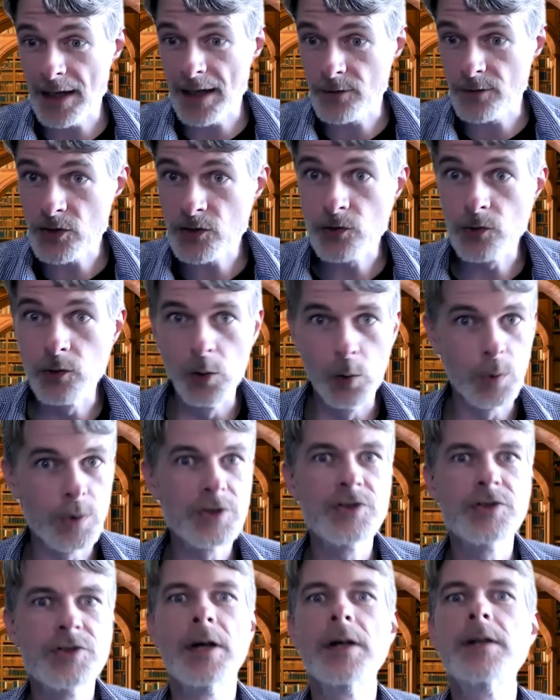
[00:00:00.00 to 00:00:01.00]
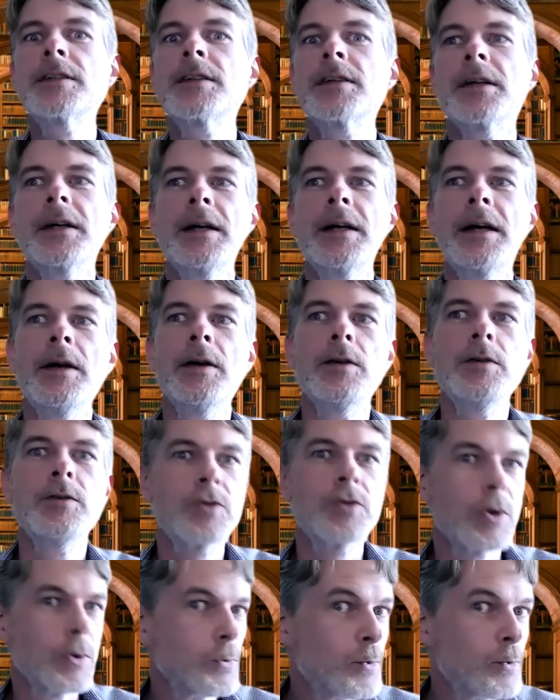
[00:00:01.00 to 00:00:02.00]
have a slower start
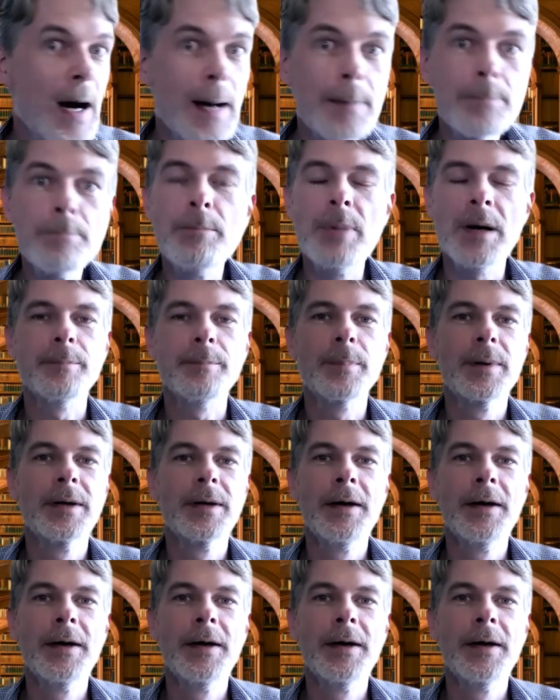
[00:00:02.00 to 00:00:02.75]
to ramp up